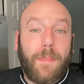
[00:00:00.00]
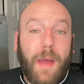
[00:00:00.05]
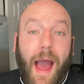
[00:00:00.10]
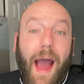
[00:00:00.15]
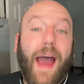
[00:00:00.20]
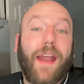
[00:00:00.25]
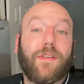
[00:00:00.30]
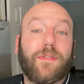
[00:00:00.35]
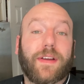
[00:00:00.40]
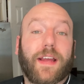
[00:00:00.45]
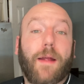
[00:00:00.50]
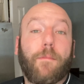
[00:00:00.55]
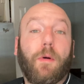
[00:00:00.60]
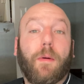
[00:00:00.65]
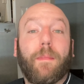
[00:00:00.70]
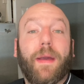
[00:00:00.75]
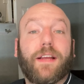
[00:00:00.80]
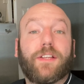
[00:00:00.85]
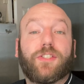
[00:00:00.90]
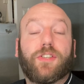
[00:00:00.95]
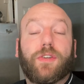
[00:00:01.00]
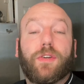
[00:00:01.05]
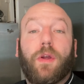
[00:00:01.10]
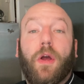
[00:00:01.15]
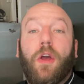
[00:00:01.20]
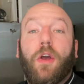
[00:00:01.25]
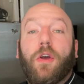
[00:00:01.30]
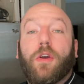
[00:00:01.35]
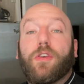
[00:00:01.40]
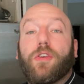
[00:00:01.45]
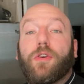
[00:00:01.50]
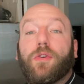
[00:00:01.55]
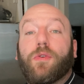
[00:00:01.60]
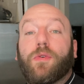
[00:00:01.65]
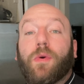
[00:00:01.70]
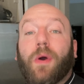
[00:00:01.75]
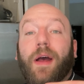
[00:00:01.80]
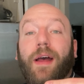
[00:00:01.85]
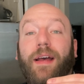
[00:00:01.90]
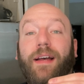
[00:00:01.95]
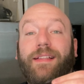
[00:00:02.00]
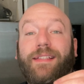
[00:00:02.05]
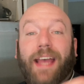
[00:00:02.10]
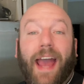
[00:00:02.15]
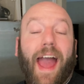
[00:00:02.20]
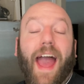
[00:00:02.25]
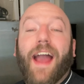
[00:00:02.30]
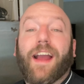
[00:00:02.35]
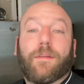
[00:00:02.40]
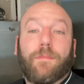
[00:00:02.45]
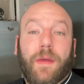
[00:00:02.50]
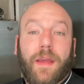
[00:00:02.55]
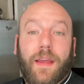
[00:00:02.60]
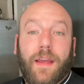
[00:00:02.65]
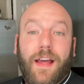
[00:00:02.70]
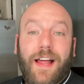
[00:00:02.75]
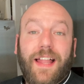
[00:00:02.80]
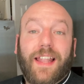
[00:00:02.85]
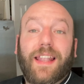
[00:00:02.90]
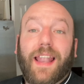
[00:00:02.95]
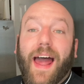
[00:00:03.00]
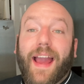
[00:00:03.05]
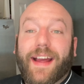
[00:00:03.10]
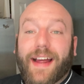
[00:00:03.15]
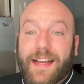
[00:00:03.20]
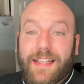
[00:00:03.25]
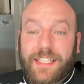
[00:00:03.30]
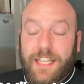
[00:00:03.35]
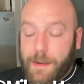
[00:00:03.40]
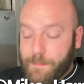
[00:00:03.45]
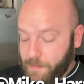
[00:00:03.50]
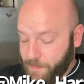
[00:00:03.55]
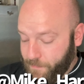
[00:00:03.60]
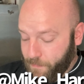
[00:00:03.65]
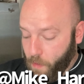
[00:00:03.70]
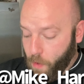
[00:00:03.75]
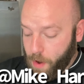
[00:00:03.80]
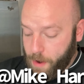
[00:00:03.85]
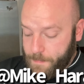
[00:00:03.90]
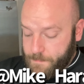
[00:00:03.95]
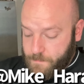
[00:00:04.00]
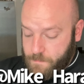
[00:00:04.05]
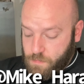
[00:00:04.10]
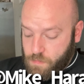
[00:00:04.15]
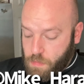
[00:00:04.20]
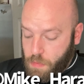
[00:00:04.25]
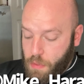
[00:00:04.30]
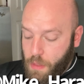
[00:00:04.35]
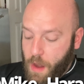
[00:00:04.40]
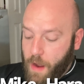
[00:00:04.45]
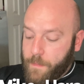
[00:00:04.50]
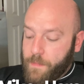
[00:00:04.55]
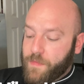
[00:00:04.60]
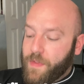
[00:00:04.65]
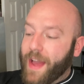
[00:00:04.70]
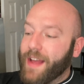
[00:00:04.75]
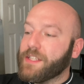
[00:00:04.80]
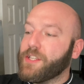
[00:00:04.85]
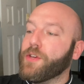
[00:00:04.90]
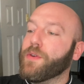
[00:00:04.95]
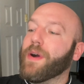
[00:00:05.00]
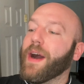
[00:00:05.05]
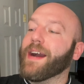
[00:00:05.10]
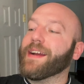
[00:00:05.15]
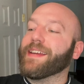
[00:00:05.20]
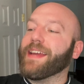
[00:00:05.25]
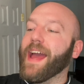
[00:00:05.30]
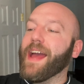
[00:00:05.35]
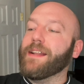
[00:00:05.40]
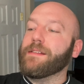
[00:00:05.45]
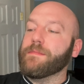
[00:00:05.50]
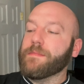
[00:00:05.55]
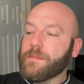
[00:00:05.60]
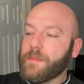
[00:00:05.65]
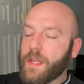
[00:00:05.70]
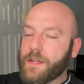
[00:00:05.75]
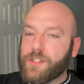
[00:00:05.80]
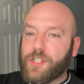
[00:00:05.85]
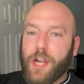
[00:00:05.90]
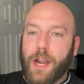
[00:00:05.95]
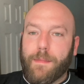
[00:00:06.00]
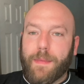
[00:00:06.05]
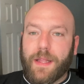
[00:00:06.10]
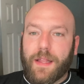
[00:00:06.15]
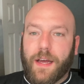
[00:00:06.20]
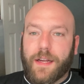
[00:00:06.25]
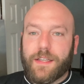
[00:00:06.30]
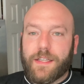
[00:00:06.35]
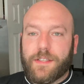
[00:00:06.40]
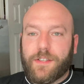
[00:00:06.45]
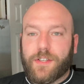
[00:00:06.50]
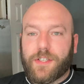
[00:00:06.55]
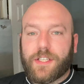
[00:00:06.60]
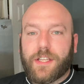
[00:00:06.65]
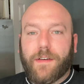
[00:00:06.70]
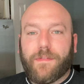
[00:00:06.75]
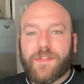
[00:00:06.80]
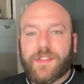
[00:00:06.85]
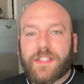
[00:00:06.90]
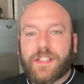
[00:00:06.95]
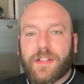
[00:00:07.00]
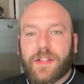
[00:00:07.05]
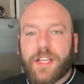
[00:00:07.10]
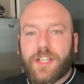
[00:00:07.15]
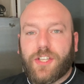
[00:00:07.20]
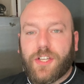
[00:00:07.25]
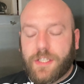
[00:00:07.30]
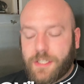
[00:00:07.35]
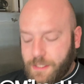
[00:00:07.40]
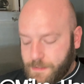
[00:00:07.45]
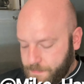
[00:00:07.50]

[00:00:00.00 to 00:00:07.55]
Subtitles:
I don't care, but make sure you tag me like I said before. Thanks to you again, Jeremy London. Your stuff is delicious.